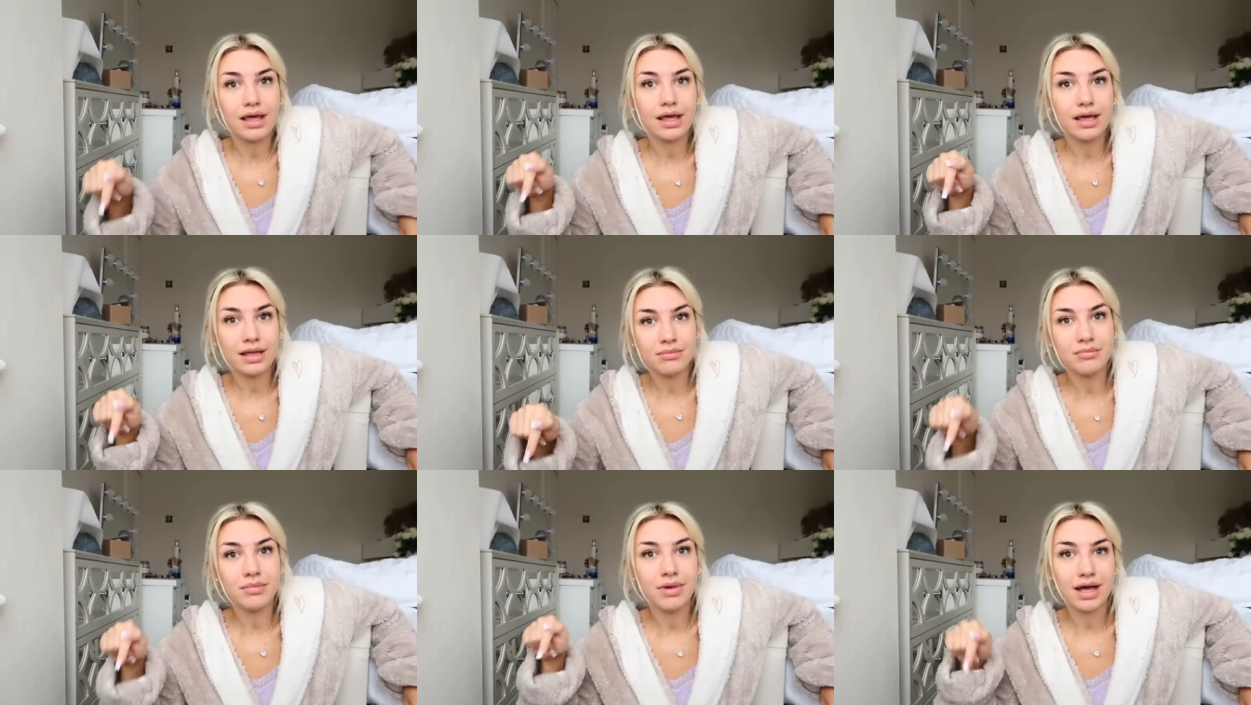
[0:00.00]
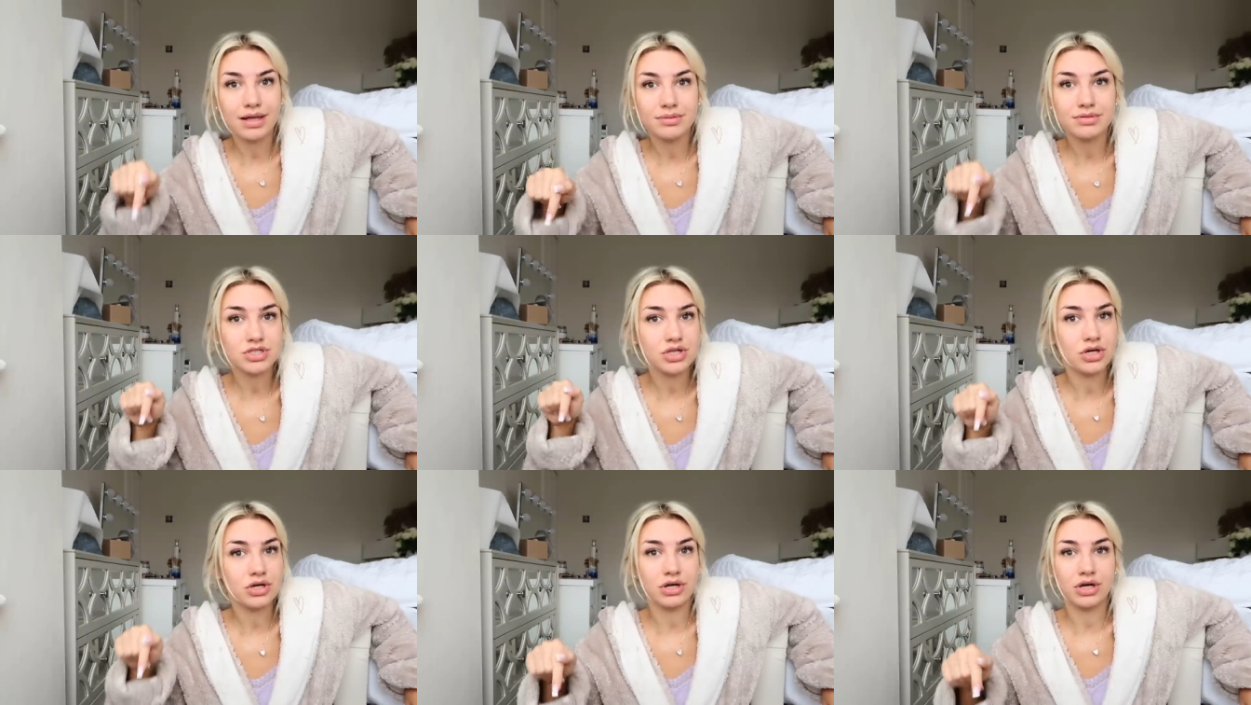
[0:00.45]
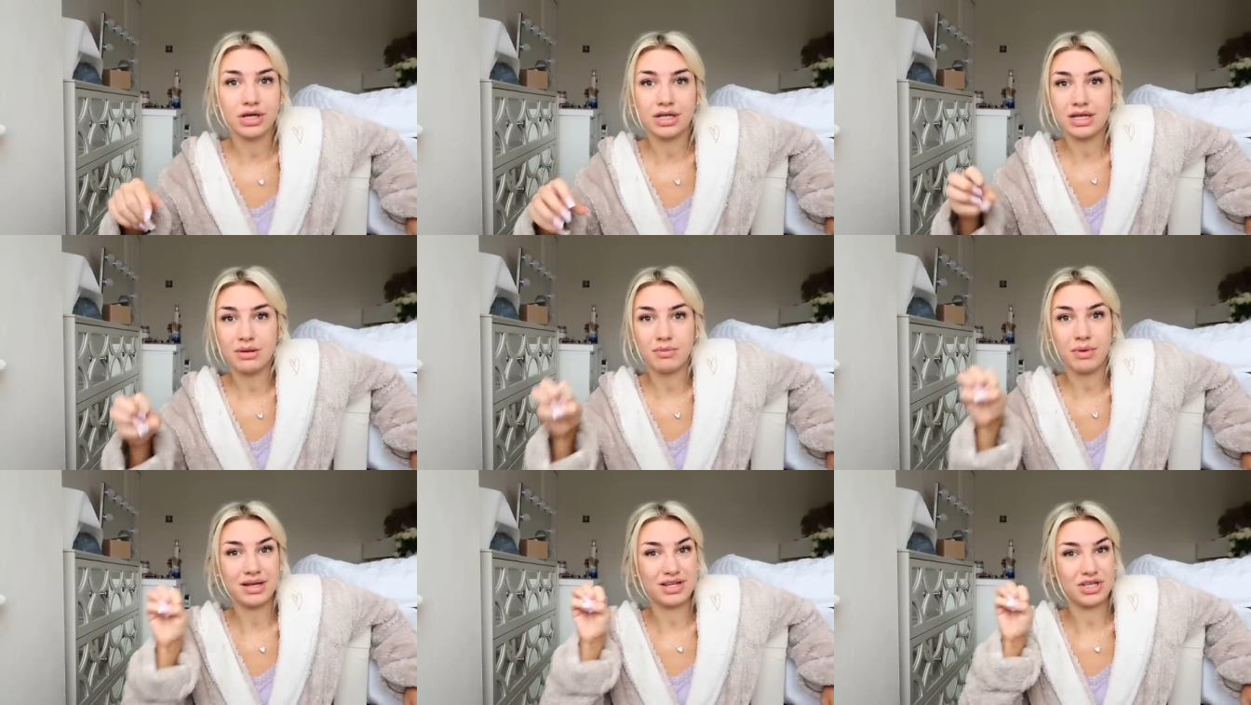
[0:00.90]
in my toe
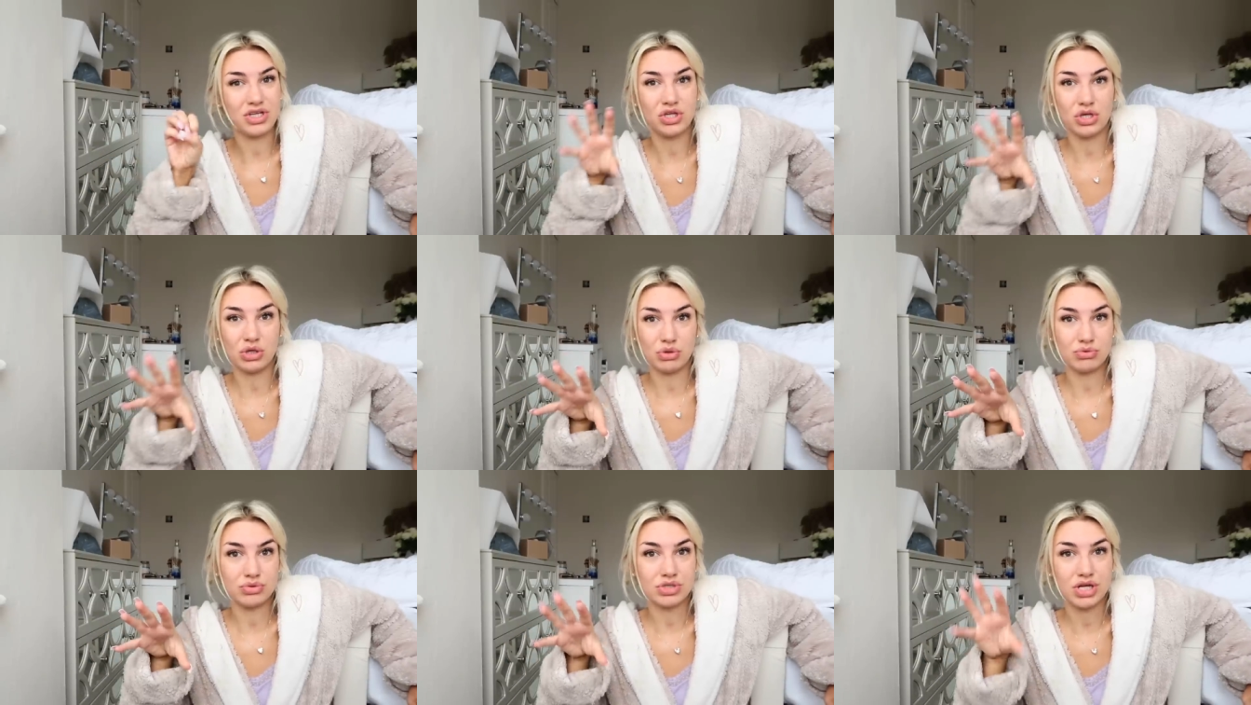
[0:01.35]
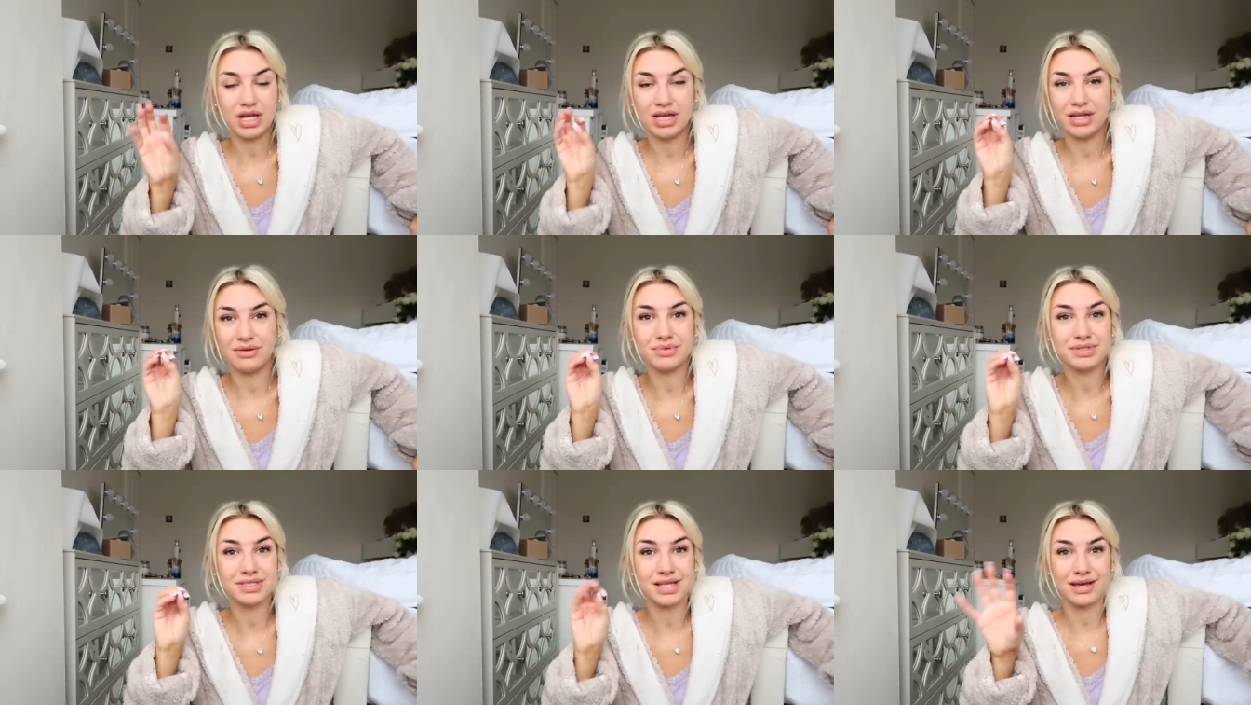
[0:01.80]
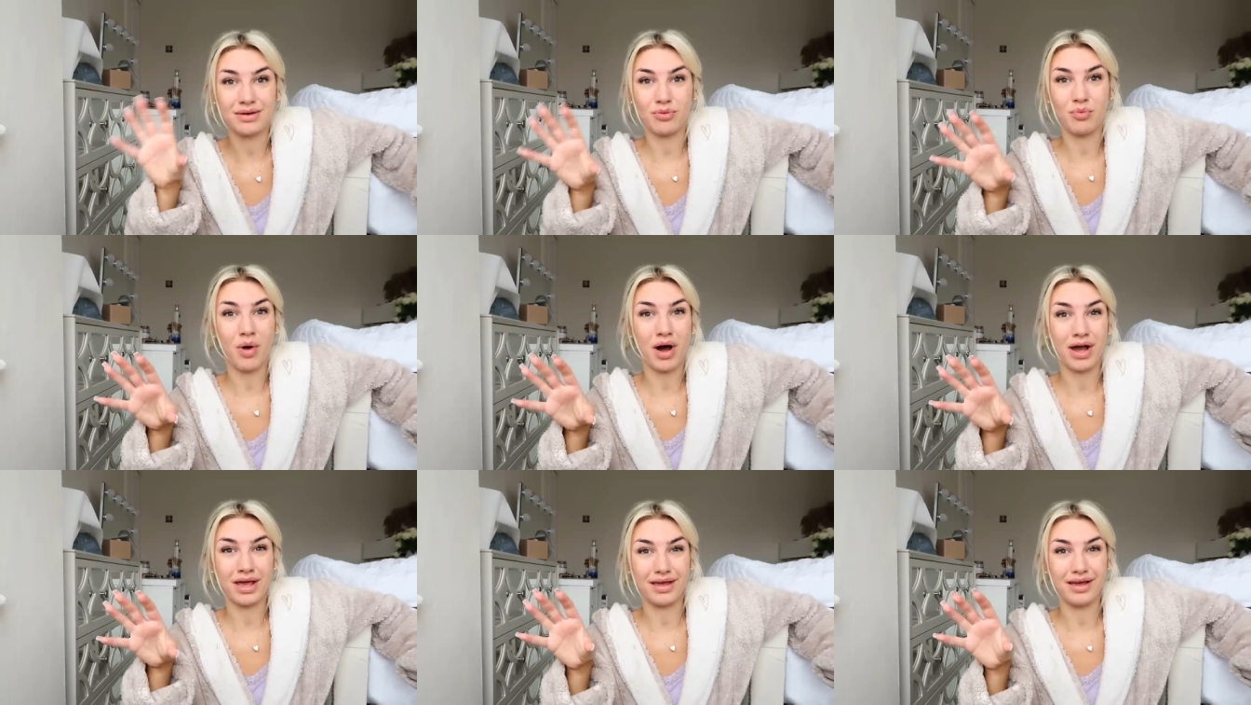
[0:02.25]
and it went huge and it was like
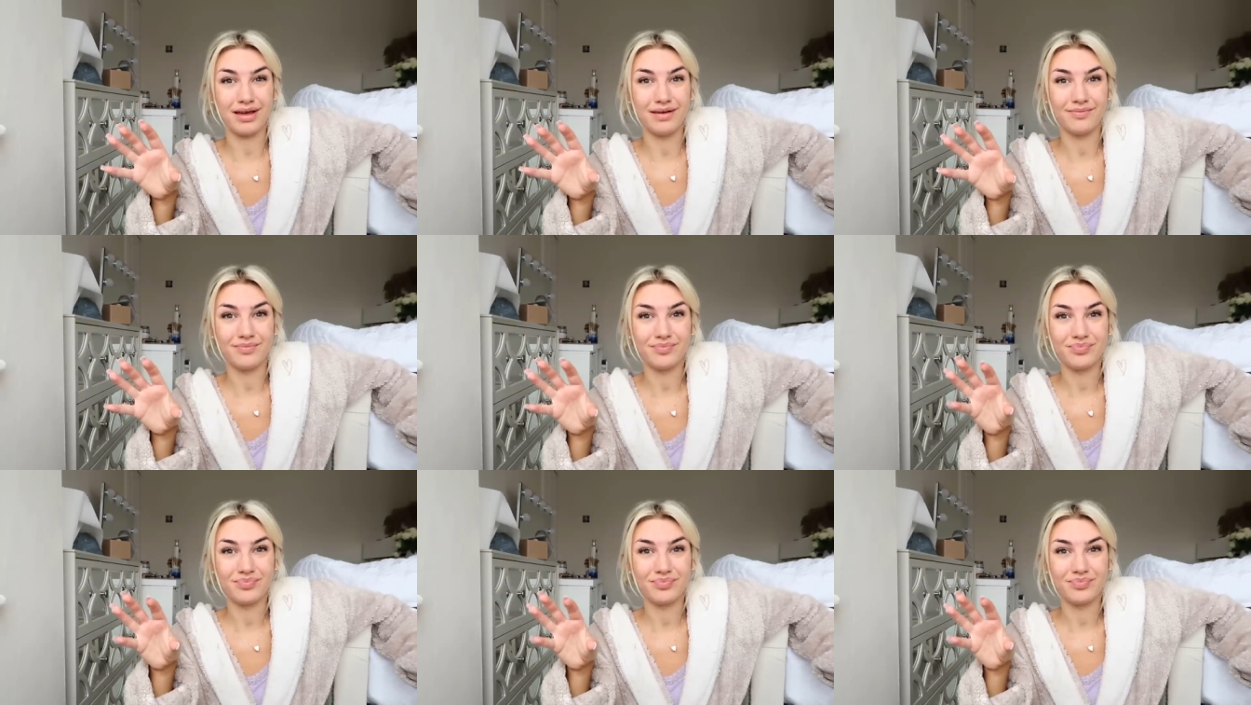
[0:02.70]
white